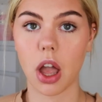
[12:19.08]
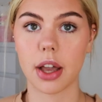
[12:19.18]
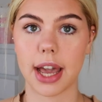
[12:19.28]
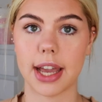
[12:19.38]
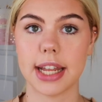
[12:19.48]

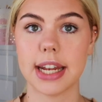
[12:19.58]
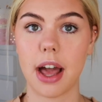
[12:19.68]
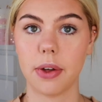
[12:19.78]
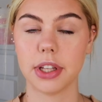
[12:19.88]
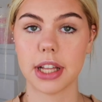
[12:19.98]
Okay, and
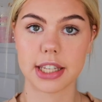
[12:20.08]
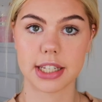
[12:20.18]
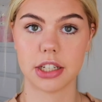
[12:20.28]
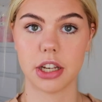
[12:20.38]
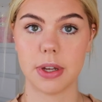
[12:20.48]
now the last
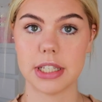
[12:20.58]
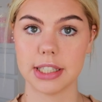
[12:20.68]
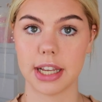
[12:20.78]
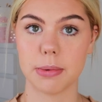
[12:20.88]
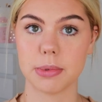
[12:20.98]
thing to do
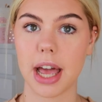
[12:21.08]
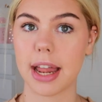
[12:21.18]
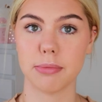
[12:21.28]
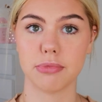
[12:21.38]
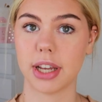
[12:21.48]
is lips,
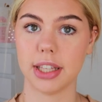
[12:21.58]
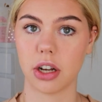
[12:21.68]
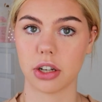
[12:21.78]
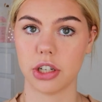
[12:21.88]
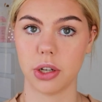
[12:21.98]
and I'm really
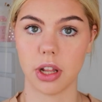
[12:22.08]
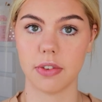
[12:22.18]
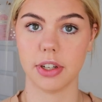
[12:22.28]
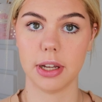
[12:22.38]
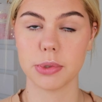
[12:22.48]
not going to do a
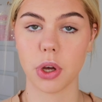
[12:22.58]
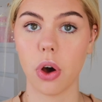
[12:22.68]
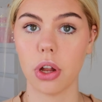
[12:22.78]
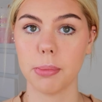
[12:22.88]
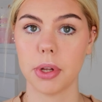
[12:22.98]
lot for lips.
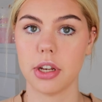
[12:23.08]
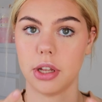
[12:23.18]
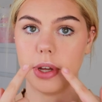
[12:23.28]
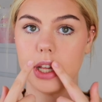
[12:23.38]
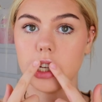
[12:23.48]
All I'm going to
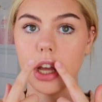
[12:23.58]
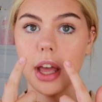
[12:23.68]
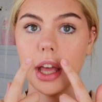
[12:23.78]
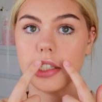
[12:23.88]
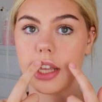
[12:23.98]
do is
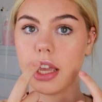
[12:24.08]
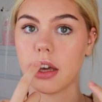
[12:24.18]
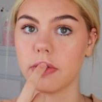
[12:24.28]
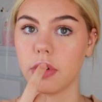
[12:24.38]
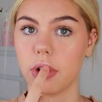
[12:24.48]

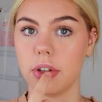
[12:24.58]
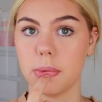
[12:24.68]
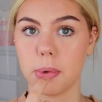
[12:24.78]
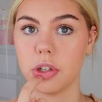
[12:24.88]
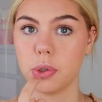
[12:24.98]
take off all of
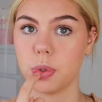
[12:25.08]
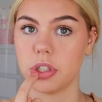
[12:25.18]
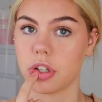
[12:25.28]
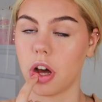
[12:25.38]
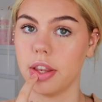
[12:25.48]
the product which
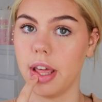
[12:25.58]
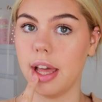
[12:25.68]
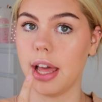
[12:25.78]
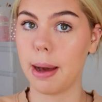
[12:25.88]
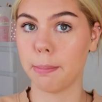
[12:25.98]
has got on
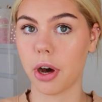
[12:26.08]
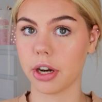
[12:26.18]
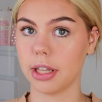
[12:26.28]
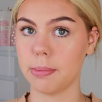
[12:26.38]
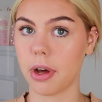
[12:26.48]
there and put
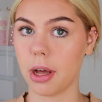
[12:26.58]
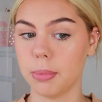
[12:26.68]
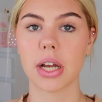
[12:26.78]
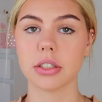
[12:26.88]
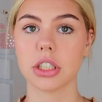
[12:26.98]
on a lip
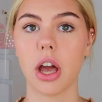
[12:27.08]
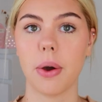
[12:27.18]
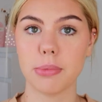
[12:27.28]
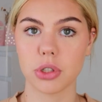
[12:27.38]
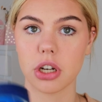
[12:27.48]
balm. So
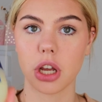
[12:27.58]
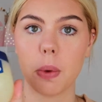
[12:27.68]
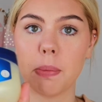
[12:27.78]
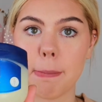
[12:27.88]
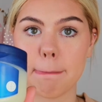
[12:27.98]
I'm just going to
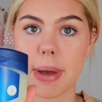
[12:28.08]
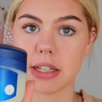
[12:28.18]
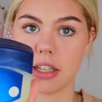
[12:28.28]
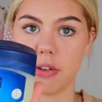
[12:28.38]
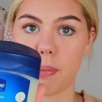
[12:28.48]
go with my
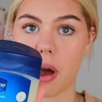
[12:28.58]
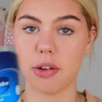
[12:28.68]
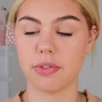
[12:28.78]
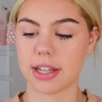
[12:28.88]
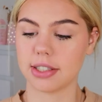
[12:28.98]
massive pot
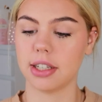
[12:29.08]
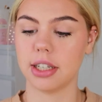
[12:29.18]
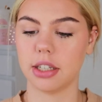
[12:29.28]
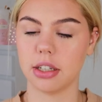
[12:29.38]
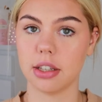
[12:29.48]
of
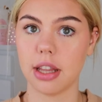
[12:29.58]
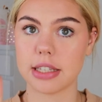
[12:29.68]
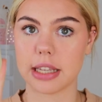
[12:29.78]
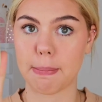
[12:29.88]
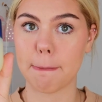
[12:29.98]
Vaseline.
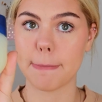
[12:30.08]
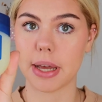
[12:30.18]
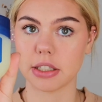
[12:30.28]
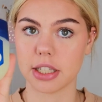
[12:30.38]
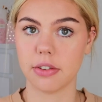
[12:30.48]
This is
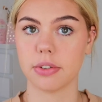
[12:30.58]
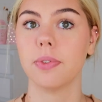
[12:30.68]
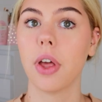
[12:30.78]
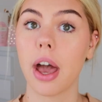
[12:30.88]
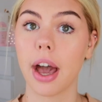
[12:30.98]
massive.
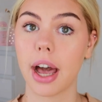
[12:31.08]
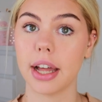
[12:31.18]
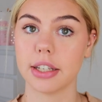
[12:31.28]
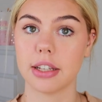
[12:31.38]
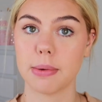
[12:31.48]

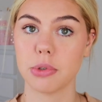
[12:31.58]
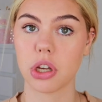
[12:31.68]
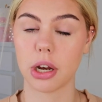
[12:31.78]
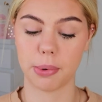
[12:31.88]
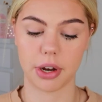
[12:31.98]
And I'm
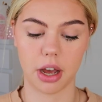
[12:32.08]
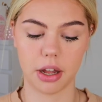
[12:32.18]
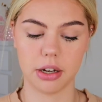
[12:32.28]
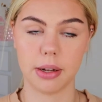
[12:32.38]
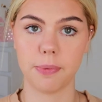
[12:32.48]
just going to put it
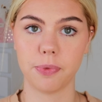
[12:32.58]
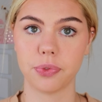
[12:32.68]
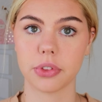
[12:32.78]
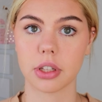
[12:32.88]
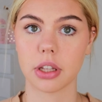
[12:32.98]
on
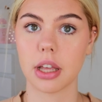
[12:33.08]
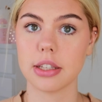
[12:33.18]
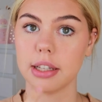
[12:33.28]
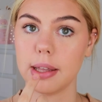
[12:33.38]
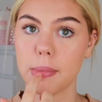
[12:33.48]

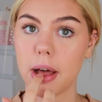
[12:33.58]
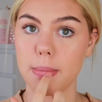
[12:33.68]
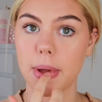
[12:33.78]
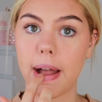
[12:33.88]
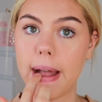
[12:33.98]
as a lip
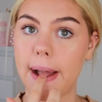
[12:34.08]
balm.